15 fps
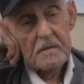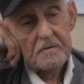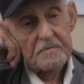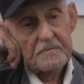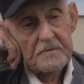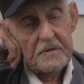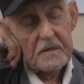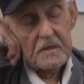
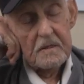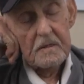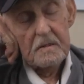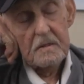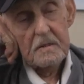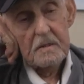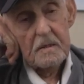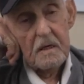of
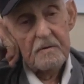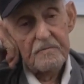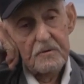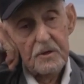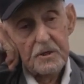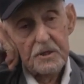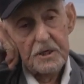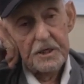uh, of
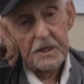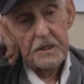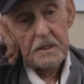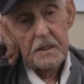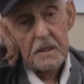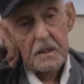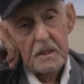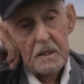learning,